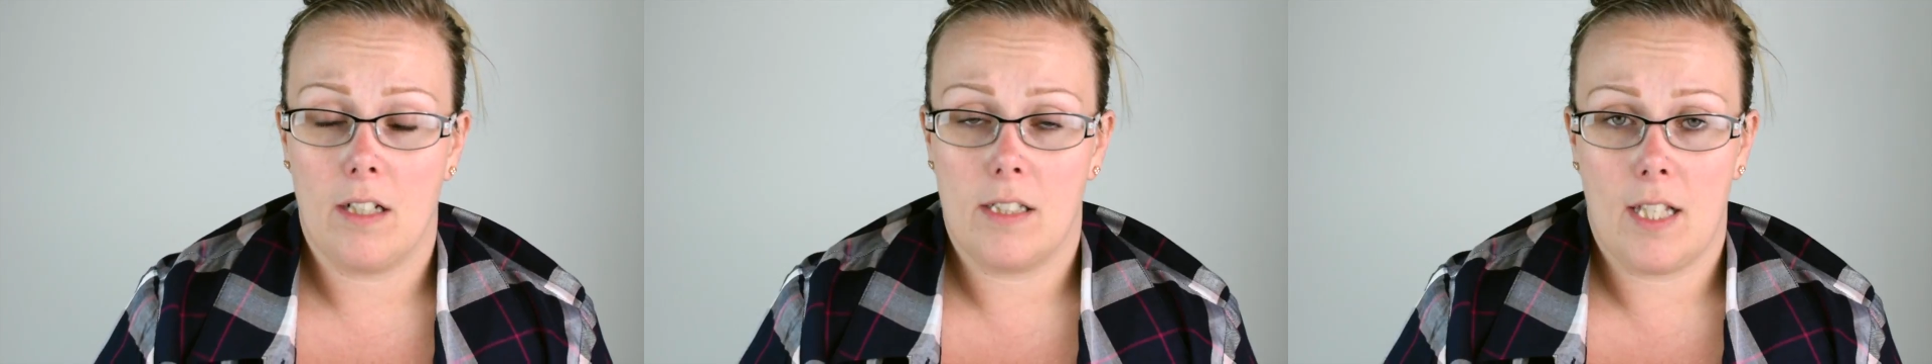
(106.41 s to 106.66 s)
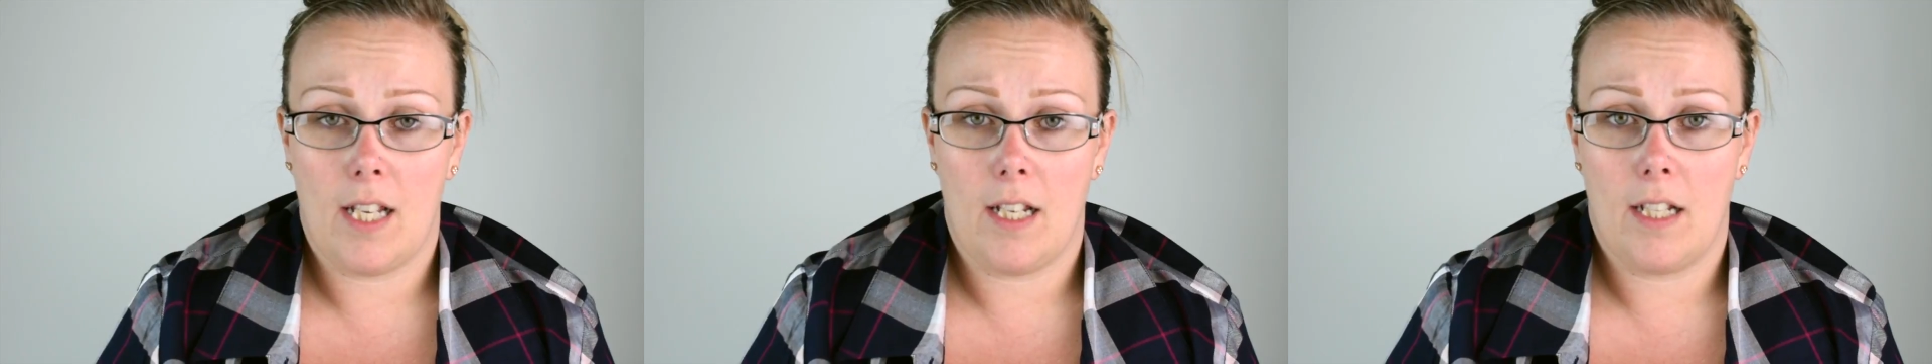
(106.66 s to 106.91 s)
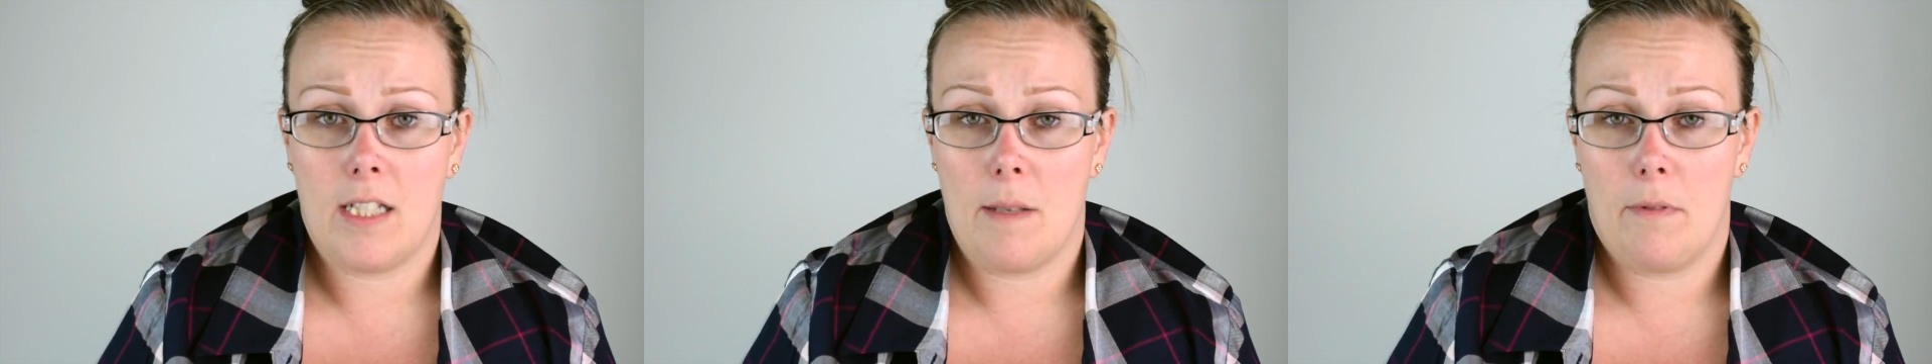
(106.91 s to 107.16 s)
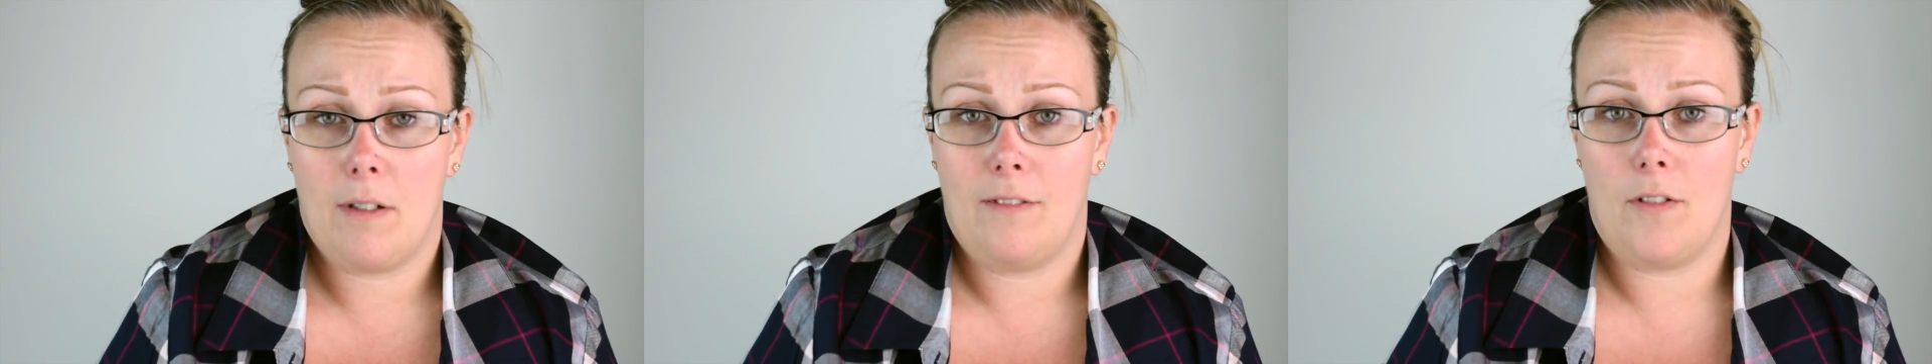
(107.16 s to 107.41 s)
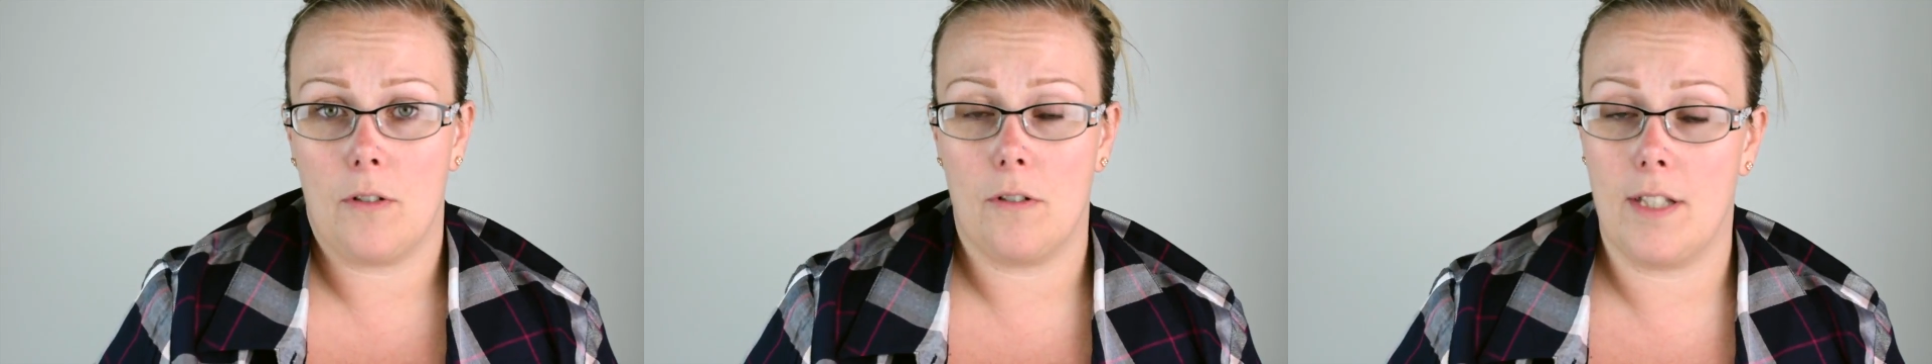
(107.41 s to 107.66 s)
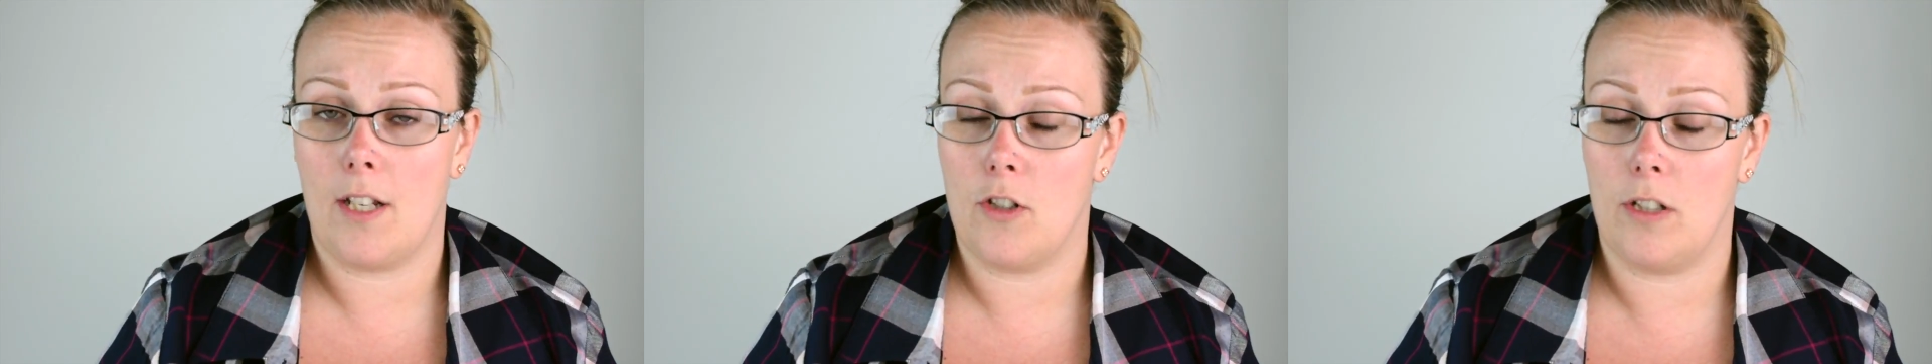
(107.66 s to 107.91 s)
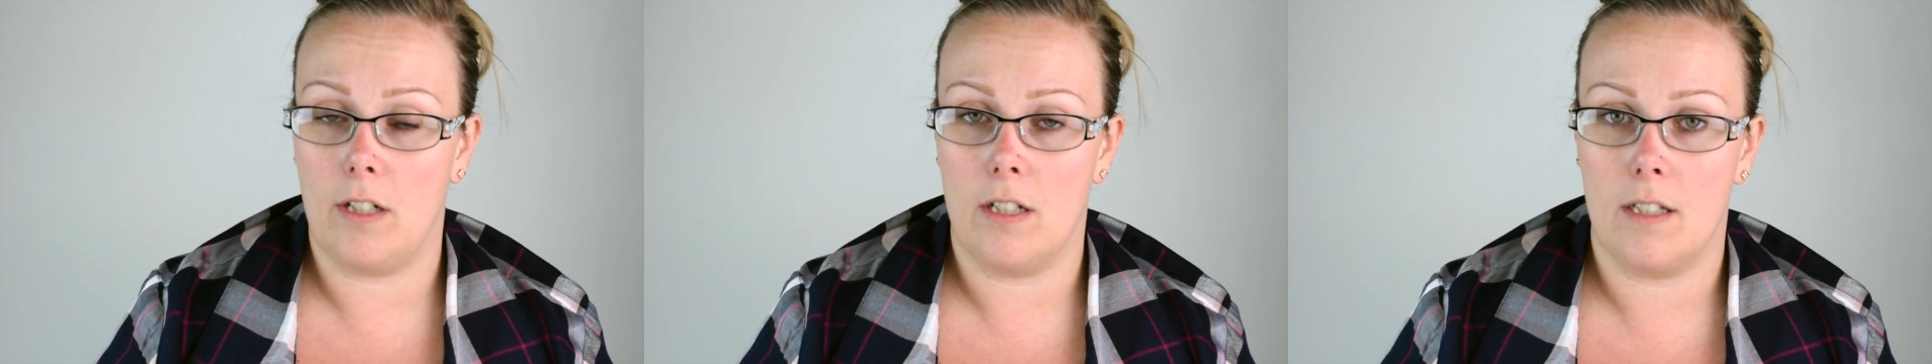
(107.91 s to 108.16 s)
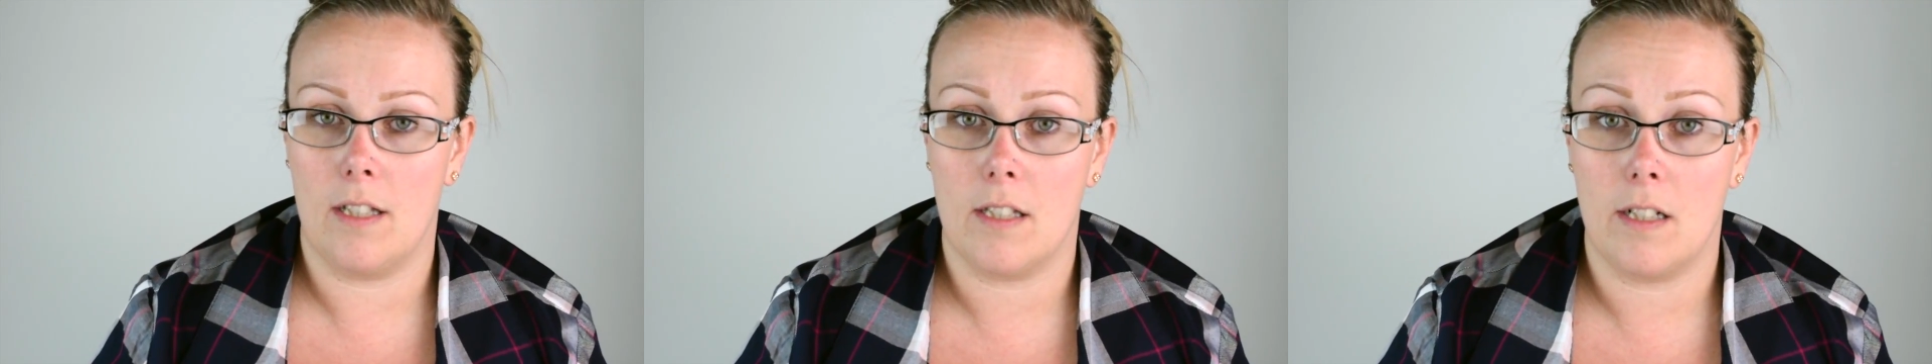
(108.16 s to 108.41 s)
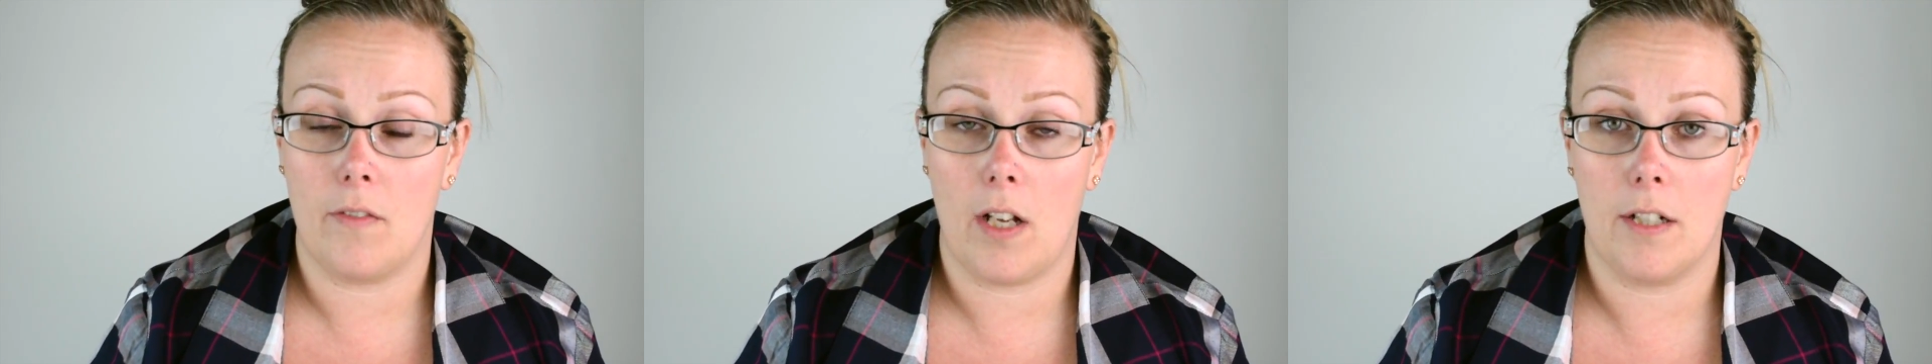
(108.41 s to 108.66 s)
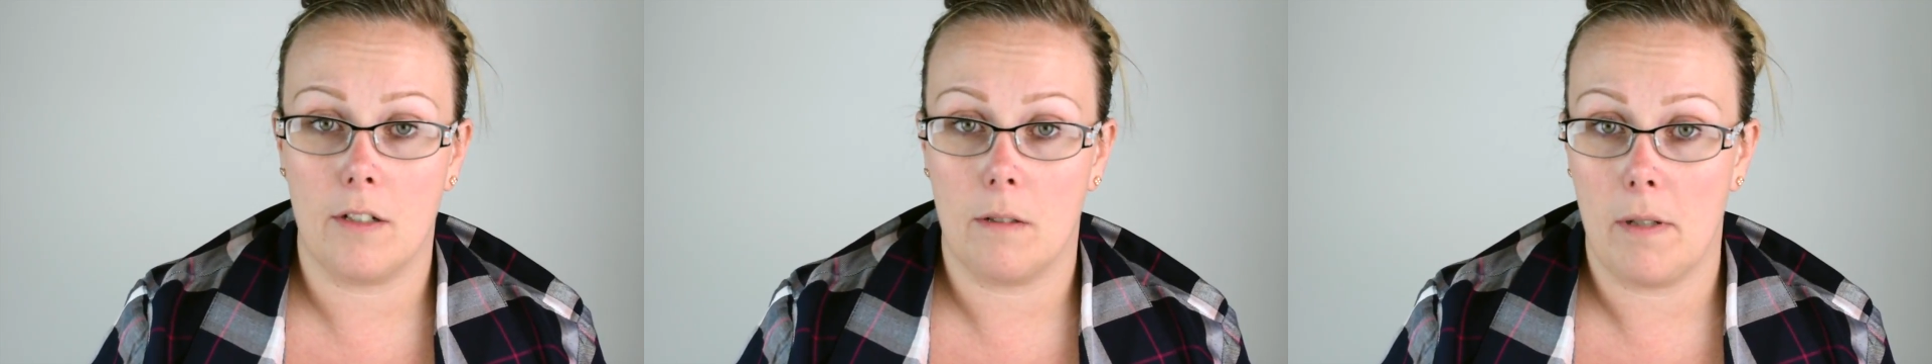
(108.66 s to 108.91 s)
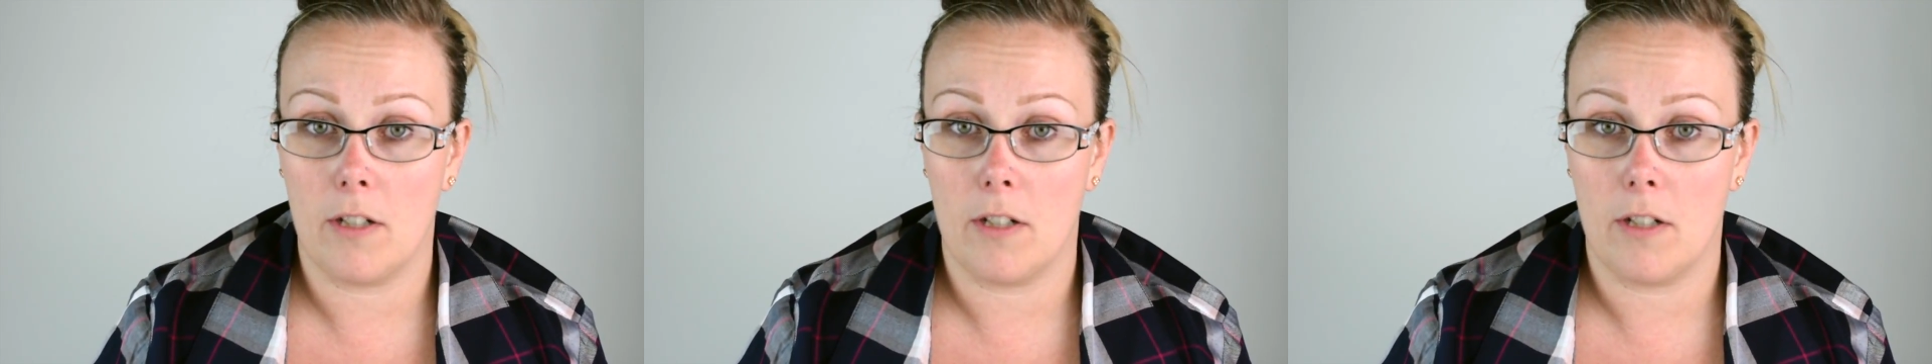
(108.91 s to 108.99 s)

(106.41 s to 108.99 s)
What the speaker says: Say a typical photo session consists of 100